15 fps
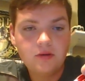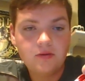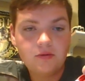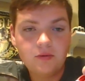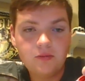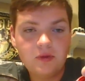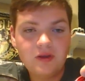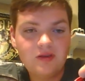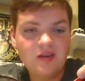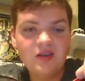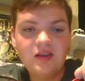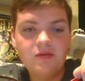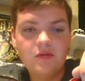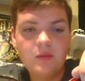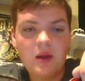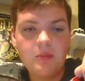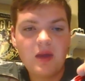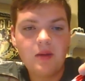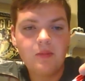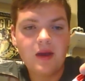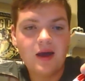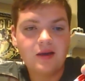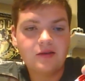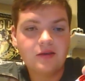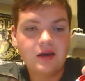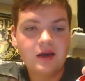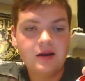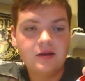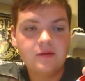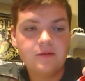So this isn't even my main mask,
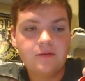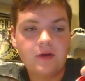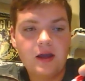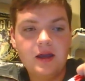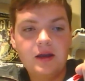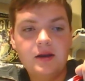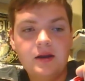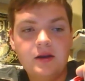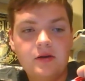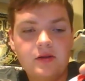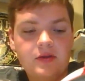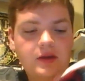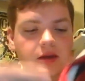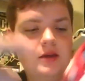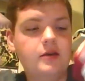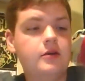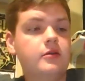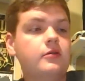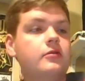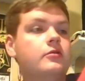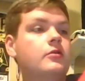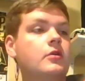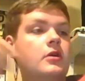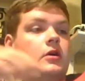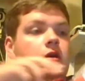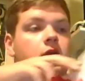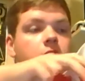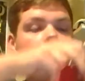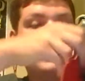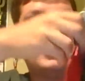and it's fraying here at the ears,
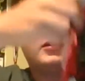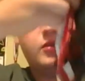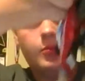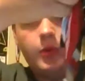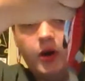at the